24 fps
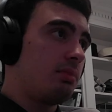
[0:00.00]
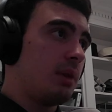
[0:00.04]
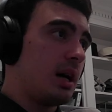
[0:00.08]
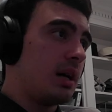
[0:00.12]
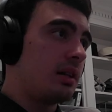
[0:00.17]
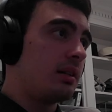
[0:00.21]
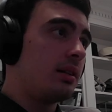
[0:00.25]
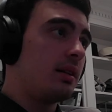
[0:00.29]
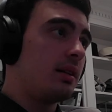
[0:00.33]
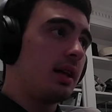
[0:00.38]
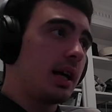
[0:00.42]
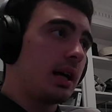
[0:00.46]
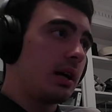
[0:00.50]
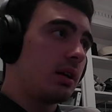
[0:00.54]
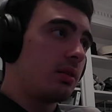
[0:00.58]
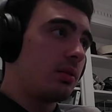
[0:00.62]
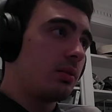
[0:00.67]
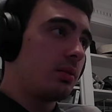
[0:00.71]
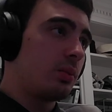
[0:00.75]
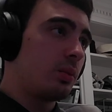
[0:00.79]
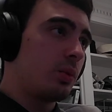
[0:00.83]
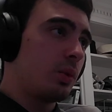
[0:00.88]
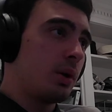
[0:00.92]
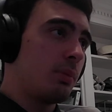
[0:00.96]
Like
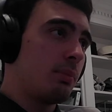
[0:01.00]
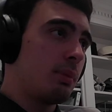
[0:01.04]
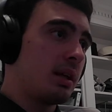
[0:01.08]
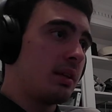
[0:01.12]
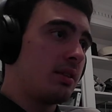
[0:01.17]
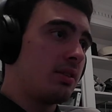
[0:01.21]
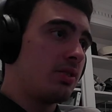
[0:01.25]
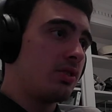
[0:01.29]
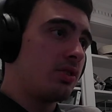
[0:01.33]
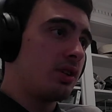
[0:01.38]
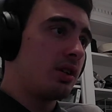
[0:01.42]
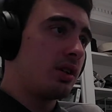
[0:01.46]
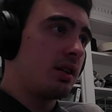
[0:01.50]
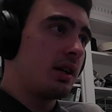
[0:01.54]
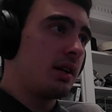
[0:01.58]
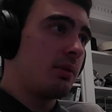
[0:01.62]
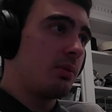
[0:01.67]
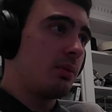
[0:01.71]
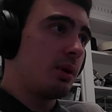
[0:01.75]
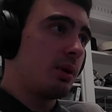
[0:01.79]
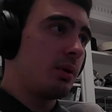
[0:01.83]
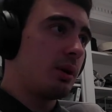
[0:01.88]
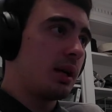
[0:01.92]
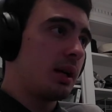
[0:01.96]
we met each other
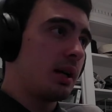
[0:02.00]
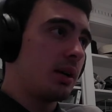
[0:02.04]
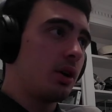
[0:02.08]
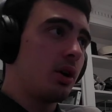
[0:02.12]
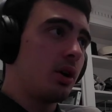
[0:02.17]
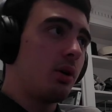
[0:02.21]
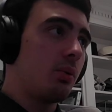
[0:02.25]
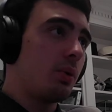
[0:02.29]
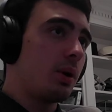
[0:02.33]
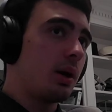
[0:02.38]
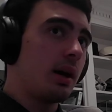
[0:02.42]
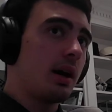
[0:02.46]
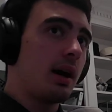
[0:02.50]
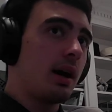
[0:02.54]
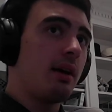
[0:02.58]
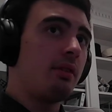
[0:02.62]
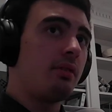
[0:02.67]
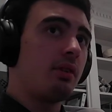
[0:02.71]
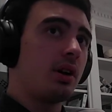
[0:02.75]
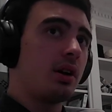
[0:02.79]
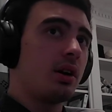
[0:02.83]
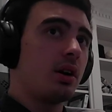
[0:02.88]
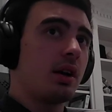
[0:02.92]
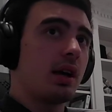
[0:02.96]
and we were like, yo, we
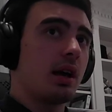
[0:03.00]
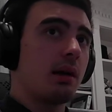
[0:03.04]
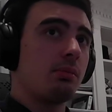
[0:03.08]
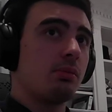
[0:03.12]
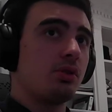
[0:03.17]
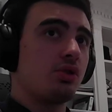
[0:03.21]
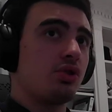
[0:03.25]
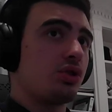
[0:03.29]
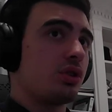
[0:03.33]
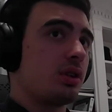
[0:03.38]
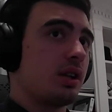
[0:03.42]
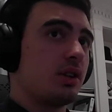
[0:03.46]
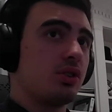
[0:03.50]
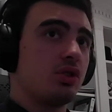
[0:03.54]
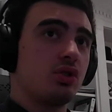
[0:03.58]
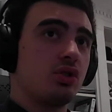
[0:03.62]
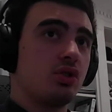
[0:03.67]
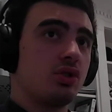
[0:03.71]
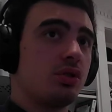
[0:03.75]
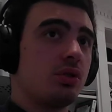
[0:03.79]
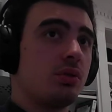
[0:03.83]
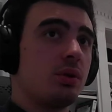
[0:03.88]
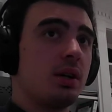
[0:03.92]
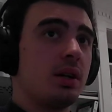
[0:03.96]
have a good chemistry. Let's
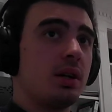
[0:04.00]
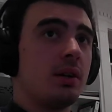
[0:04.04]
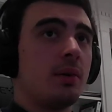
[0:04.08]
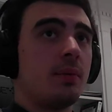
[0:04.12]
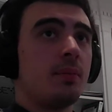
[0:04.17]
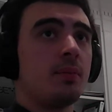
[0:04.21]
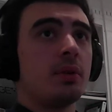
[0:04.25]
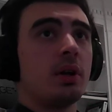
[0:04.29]
just do it.